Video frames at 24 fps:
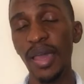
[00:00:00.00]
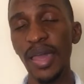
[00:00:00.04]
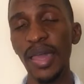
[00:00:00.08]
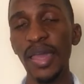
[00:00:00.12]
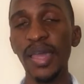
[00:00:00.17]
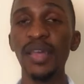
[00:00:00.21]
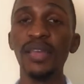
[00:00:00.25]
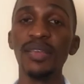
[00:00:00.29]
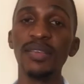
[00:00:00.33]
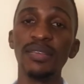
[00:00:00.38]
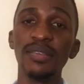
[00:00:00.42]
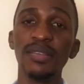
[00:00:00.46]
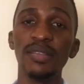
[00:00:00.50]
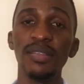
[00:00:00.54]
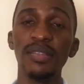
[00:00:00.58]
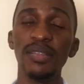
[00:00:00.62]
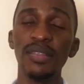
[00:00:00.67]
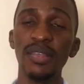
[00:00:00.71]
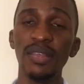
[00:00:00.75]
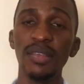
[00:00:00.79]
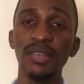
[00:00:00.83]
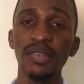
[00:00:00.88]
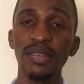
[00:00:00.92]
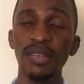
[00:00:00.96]
eggs,
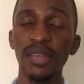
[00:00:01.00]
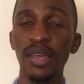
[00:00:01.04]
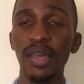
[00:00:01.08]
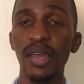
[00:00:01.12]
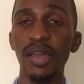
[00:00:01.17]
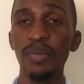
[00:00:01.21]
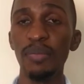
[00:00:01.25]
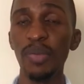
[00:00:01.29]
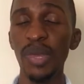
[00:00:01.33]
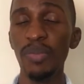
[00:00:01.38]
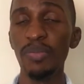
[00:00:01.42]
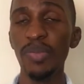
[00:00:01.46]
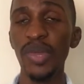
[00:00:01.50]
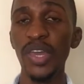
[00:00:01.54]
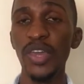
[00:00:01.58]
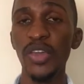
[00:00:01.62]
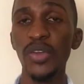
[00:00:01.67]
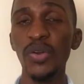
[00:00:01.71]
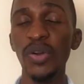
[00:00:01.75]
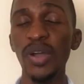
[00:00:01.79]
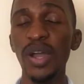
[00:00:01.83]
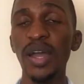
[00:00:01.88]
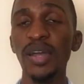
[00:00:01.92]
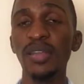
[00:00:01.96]
things, maybe
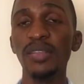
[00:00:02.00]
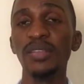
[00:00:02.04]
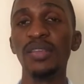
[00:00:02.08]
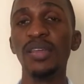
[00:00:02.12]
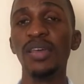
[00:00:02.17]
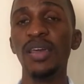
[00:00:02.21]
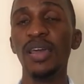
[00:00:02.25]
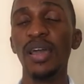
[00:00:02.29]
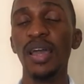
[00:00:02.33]
yogurt,